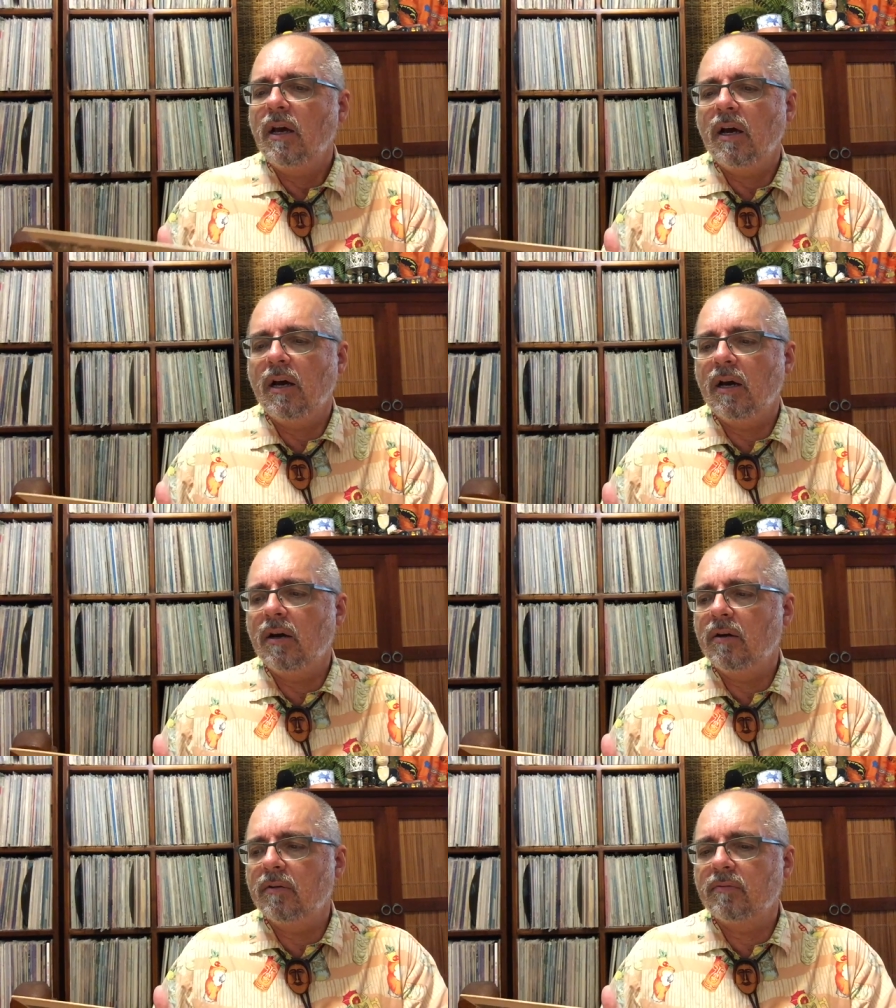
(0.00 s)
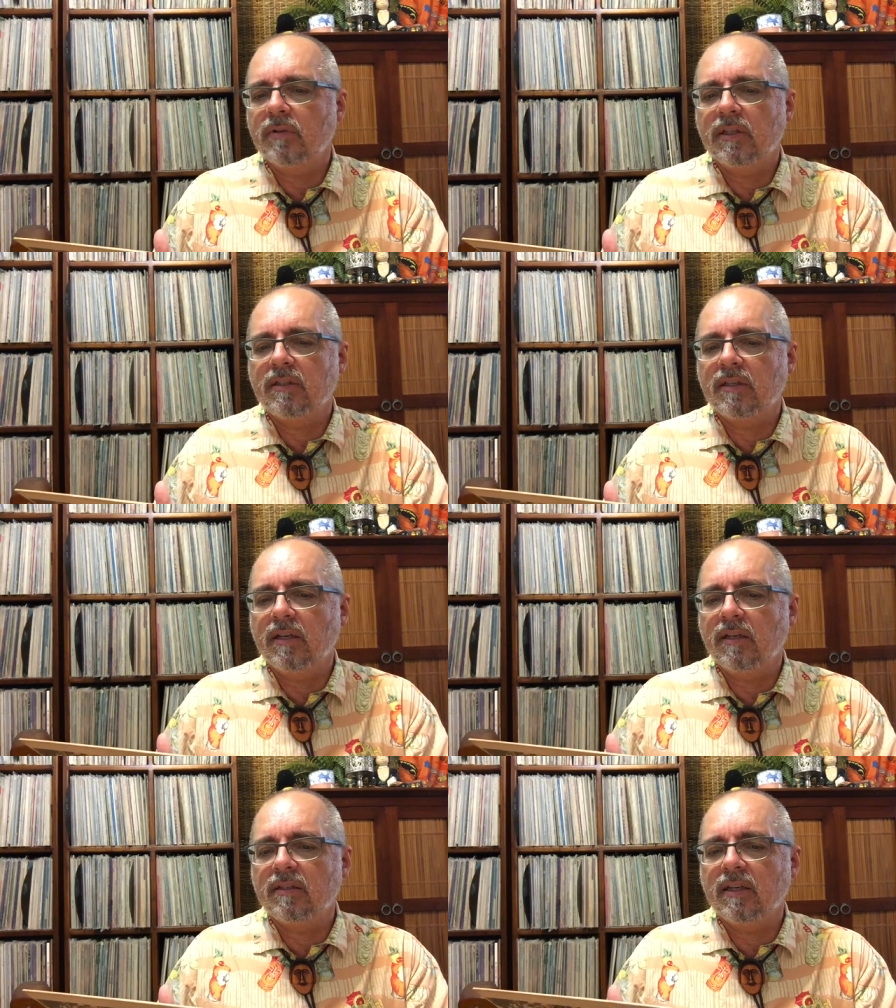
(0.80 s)
Uh, let's
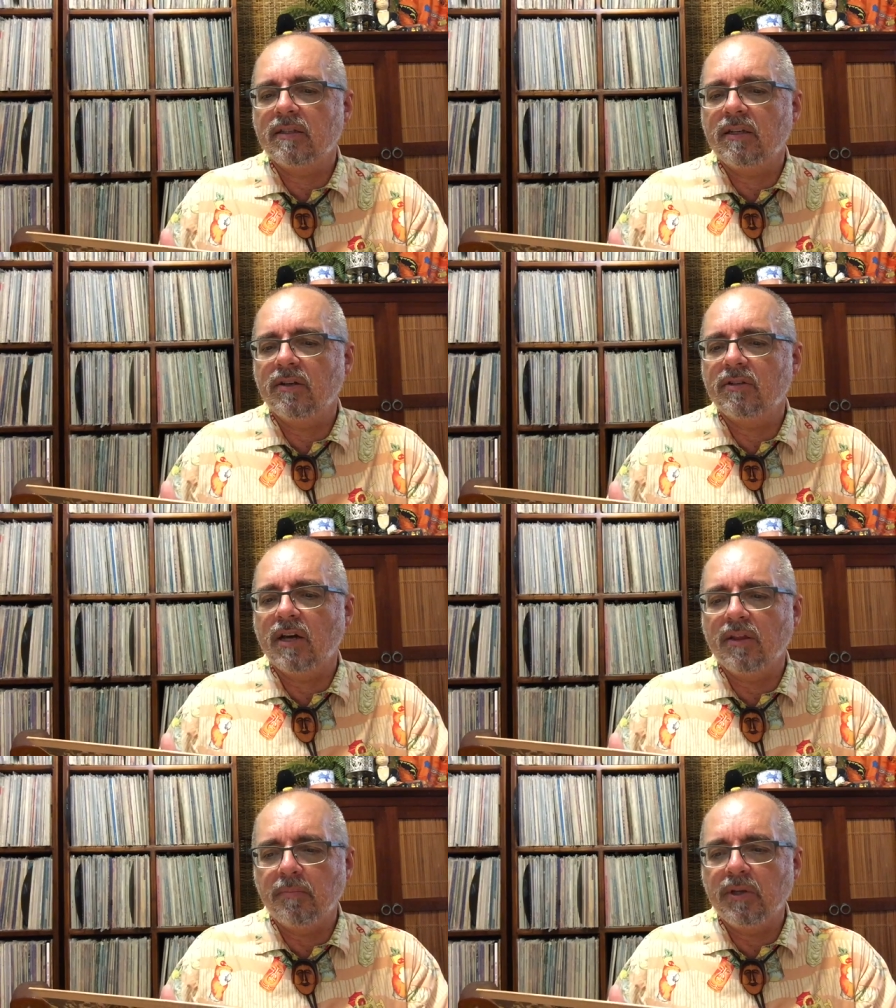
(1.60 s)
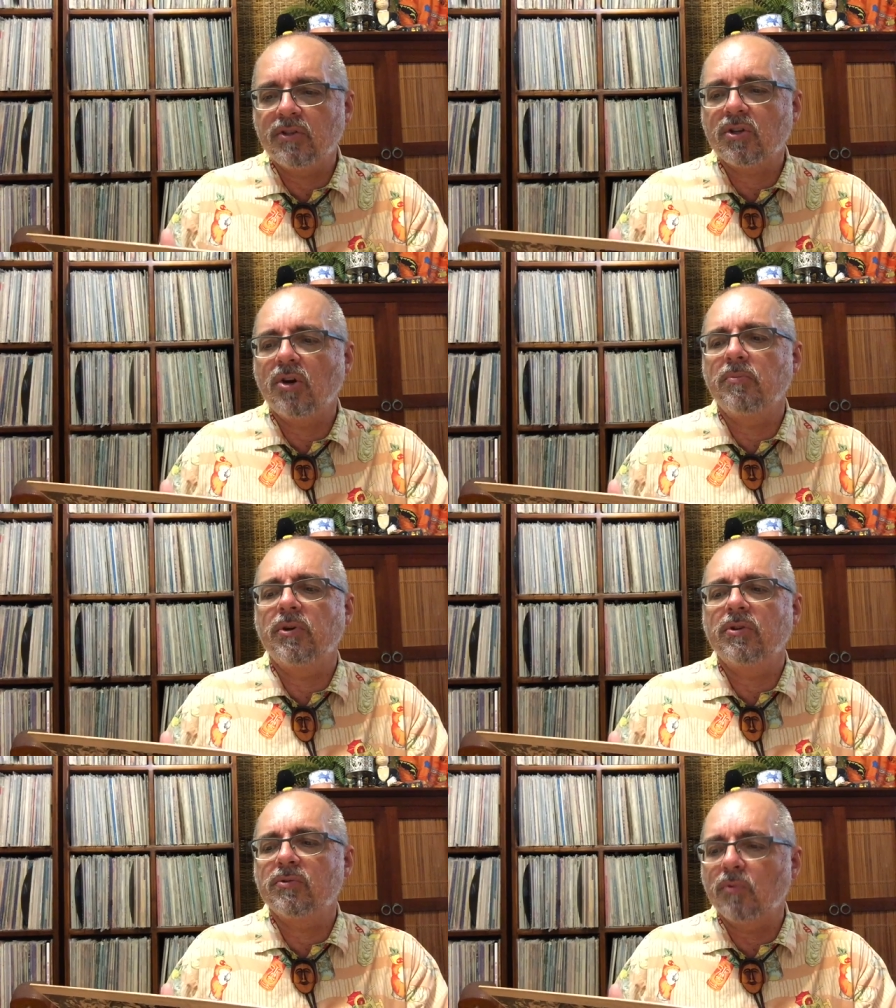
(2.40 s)
say, says here, Don the
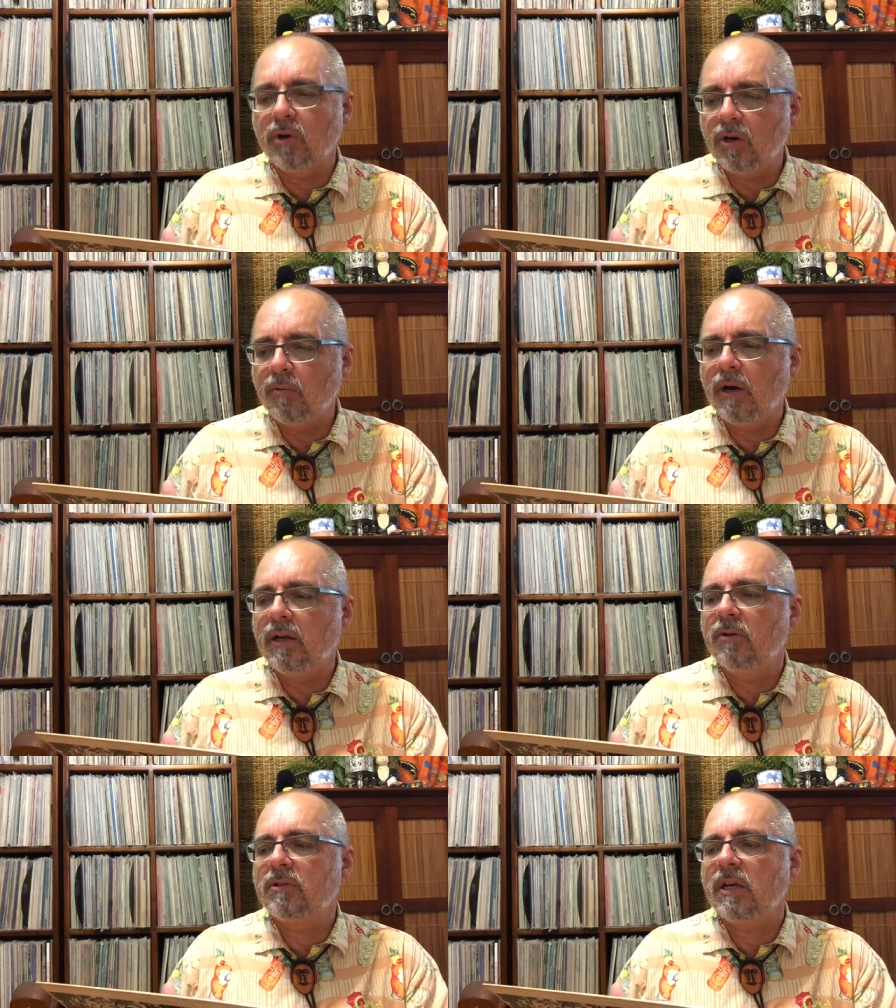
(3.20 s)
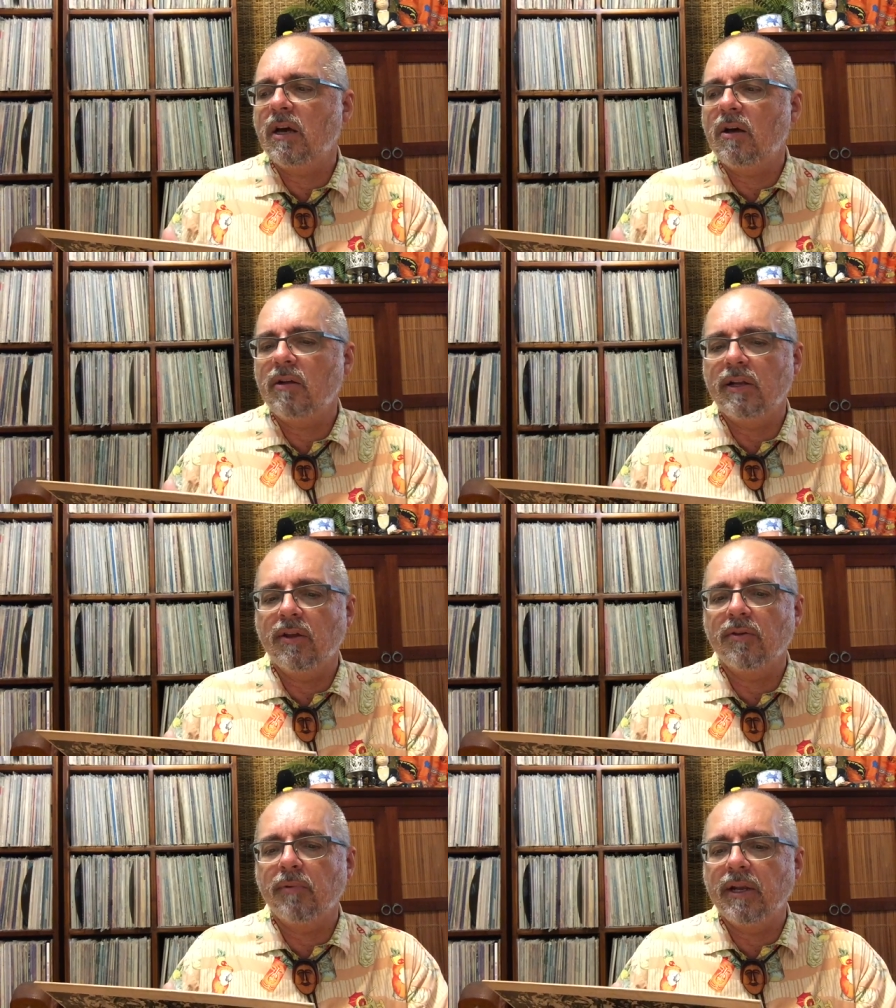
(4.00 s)
Beachcombers, Royal Hawaiian Hotel, and
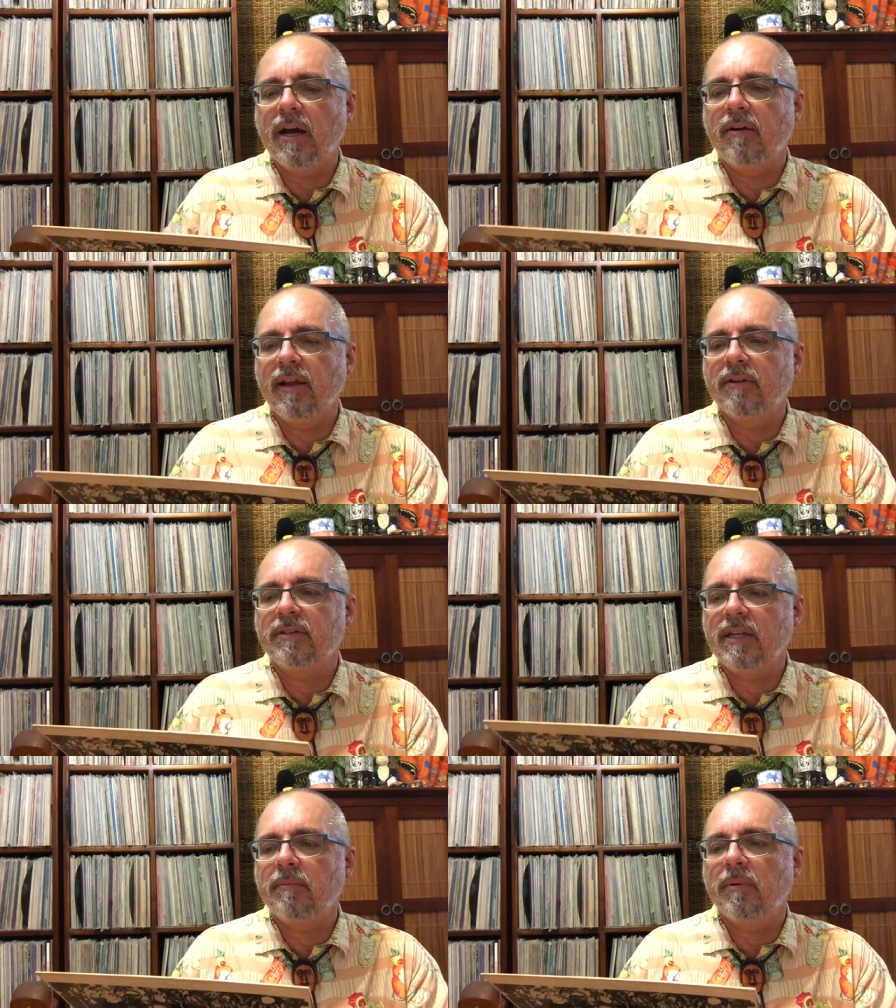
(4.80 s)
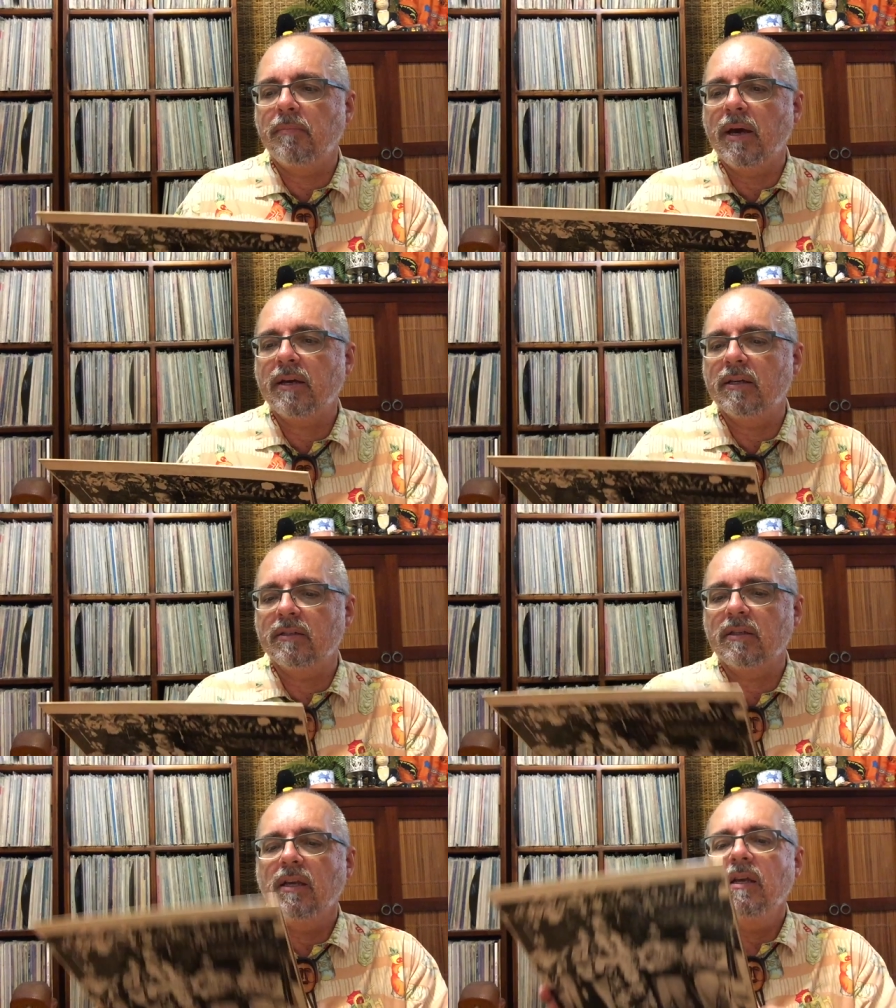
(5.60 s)
other renowned entertainment
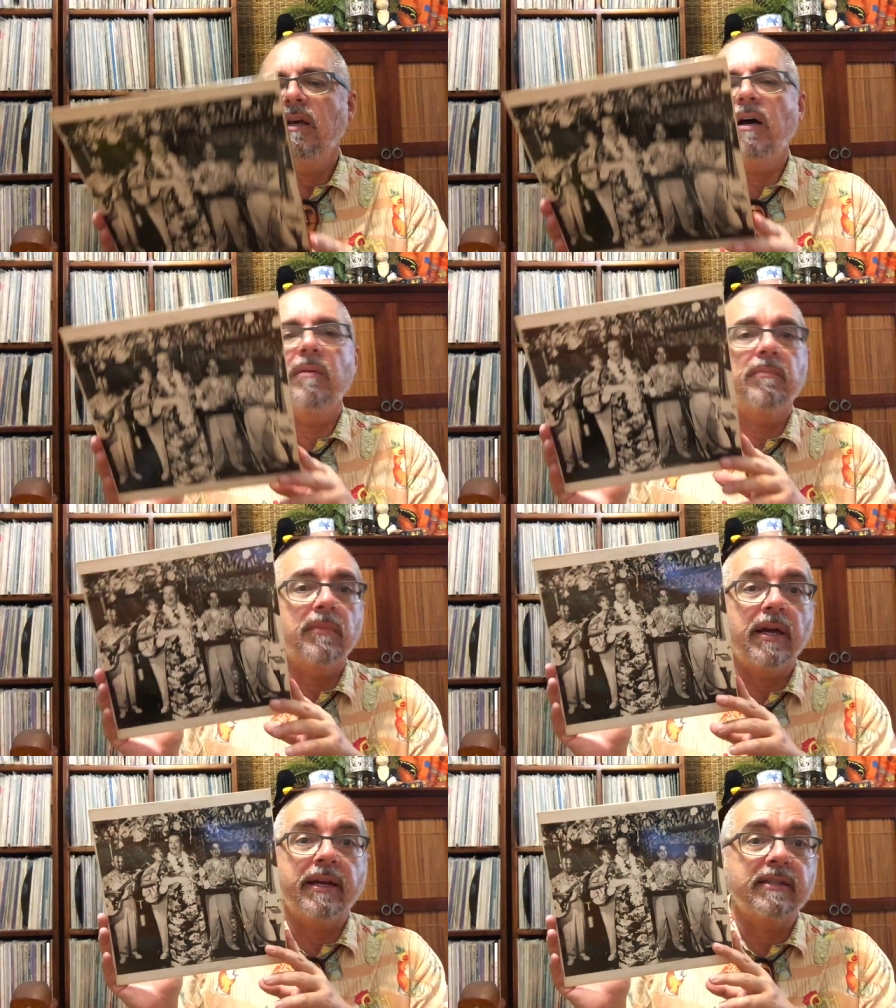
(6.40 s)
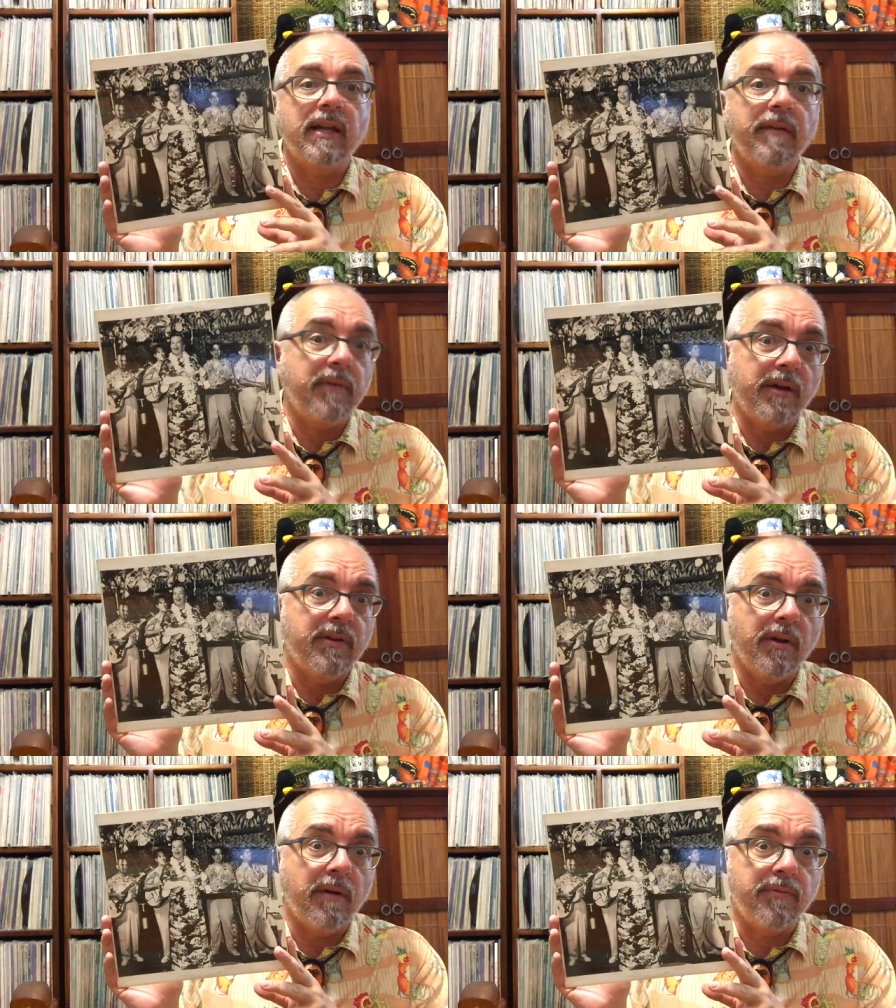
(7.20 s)
meccas. Um, like I said, I,
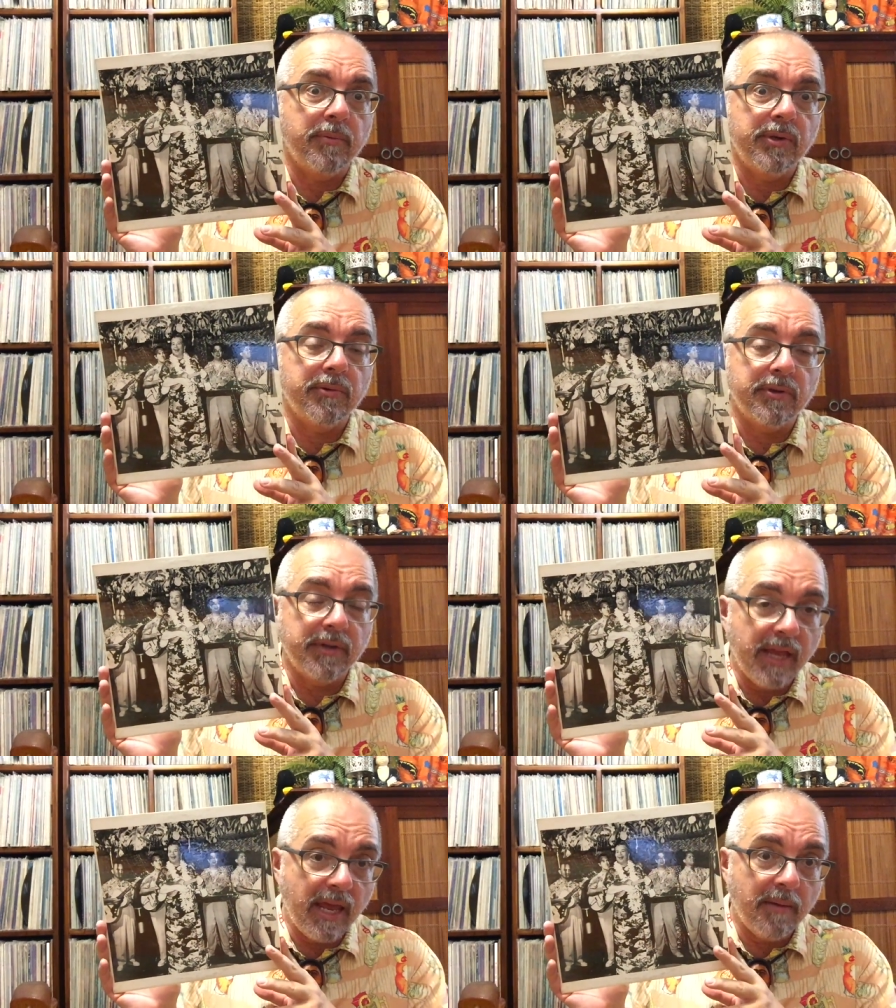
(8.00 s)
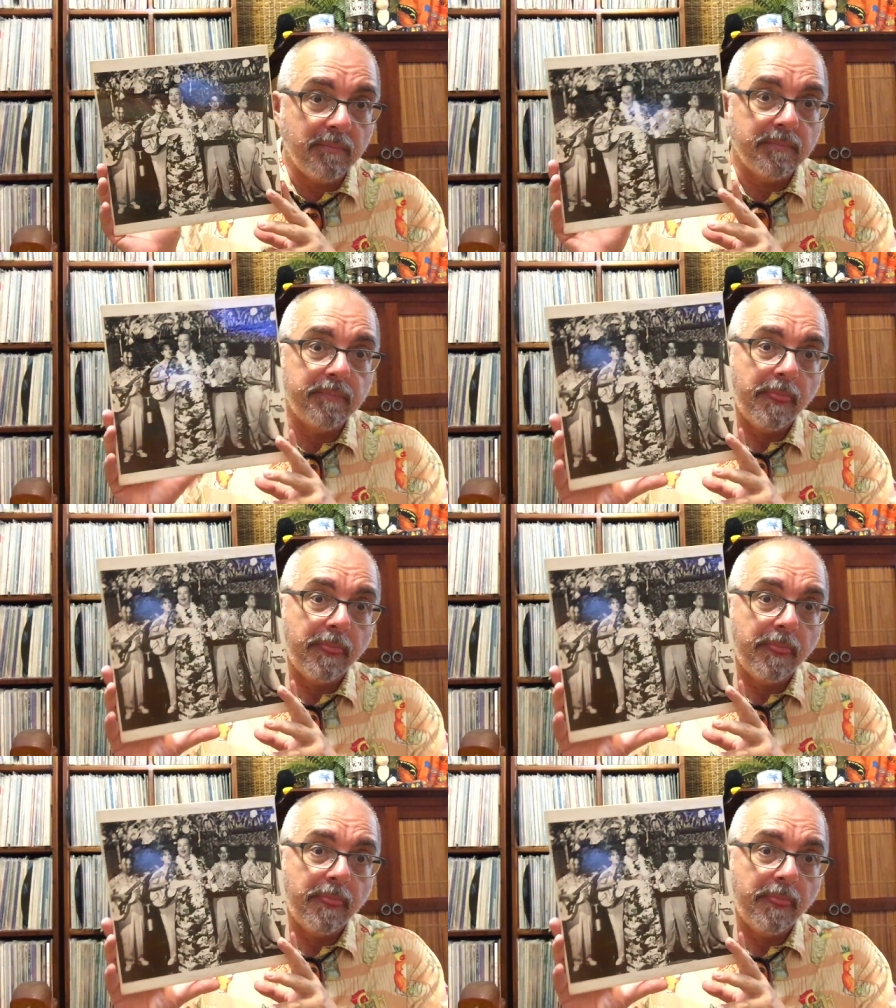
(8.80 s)
am familiar with her name.